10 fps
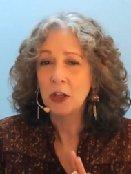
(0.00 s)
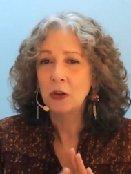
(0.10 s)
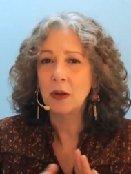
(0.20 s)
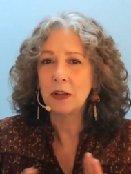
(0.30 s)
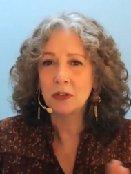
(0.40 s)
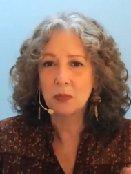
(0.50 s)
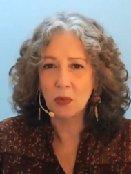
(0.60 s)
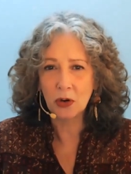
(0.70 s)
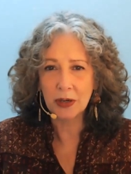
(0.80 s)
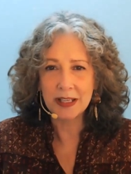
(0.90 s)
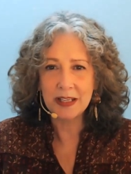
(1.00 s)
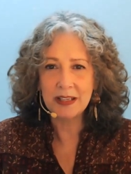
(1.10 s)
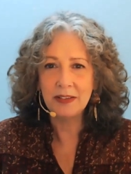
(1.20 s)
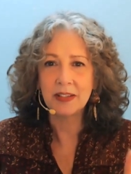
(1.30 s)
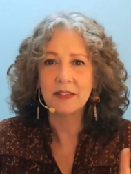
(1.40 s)
creates more
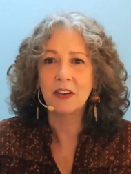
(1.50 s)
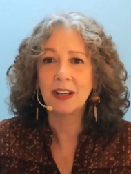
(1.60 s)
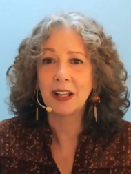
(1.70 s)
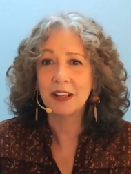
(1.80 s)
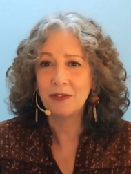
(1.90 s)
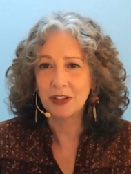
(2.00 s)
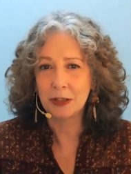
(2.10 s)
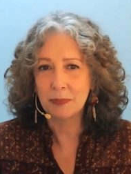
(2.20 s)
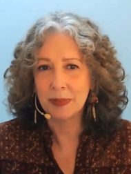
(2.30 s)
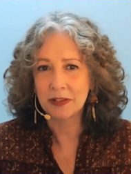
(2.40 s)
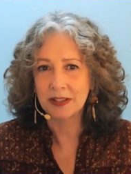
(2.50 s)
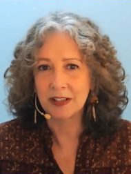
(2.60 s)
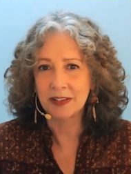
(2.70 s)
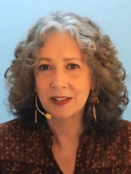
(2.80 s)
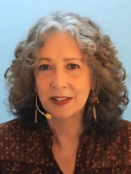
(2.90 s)
ease in their life and
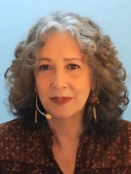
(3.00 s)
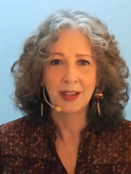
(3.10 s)
business.